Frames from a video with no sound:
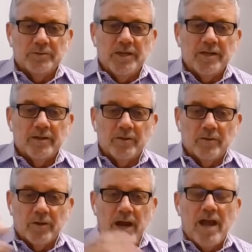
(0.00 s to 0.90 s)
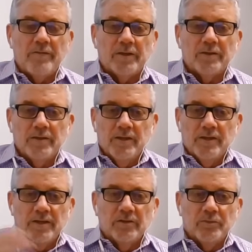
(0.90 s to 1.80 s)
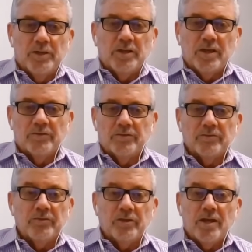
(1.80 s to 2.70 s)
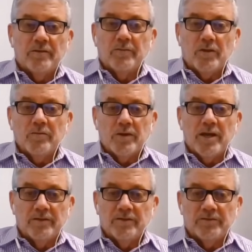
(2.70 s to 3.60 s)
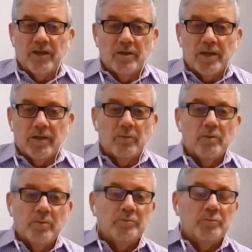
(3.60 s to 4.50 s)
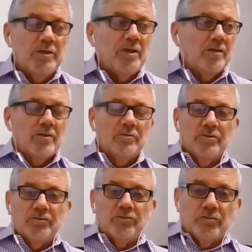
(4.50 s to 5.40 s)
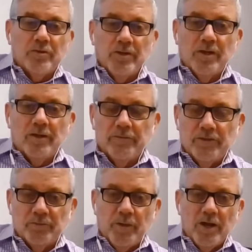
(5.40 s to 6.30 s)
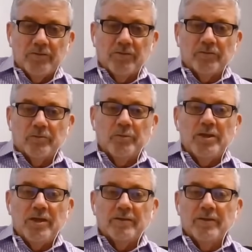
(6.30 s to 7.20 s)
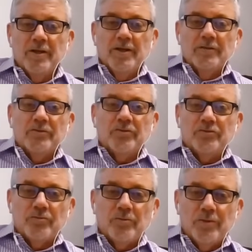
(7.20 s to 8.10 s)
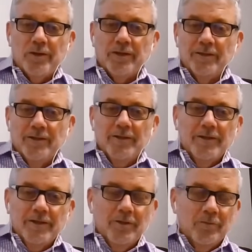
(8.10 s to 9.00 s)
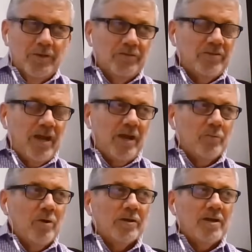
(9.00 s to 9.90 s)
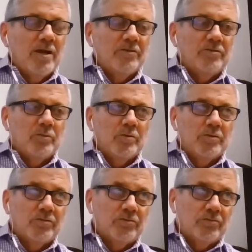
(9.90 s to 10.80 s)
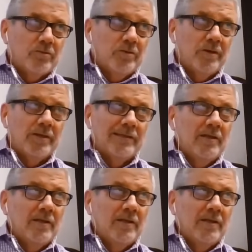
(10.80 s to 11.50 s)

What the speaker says: didn't or haven't is because there's a lot of overhead to say, okay, well, we got to go destroy all of these boxes, or we got to destroy, we just had one customer destroy